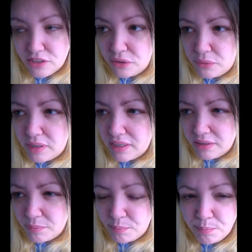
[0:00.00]
so
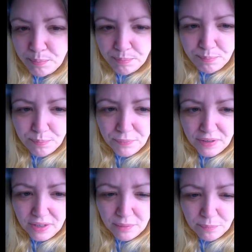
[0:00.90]

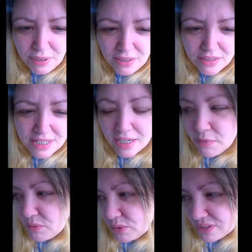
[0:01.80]
by the
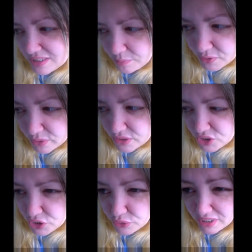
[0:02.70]
time I walked up those
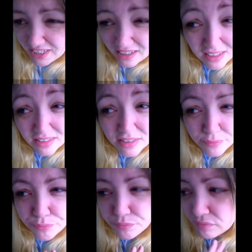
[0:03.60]
two hills,
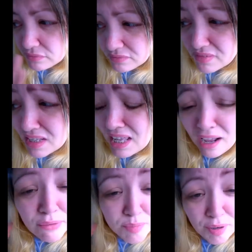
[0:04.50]

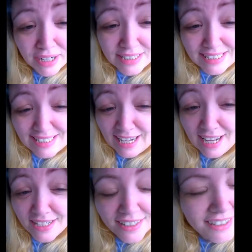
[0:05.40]
I was practically
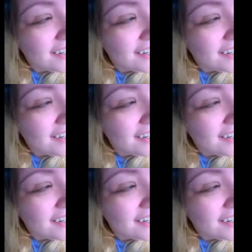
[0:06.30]
dead